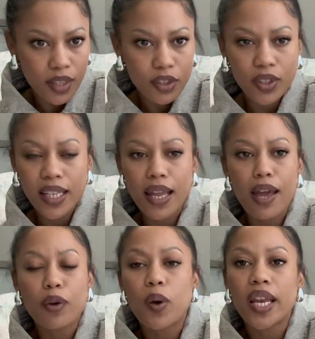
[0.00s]
You can hang
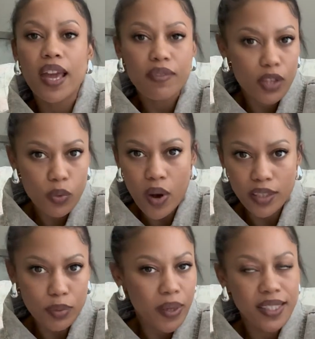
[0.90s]
whatever you want
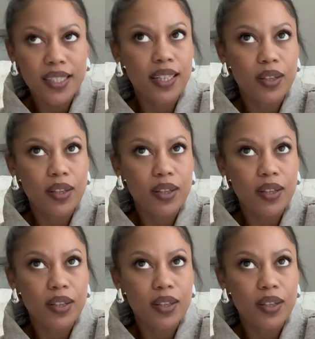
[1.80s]
basically,